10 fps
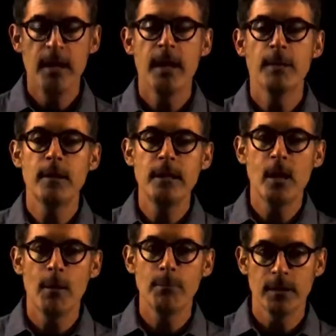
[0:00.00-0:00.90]
and many
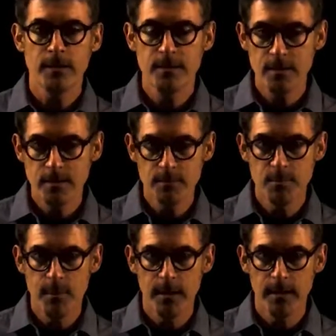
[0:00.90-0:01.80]
complex
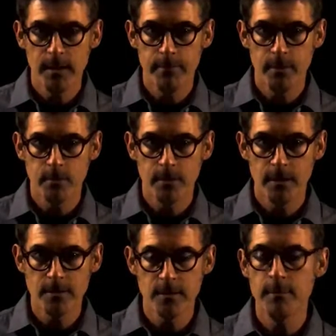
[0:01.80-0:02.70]
systems making up an
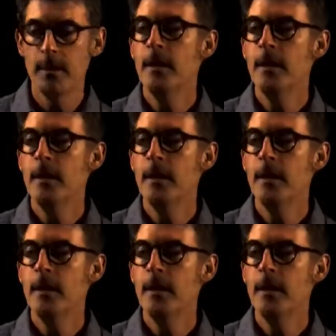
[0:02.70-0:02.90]
organism,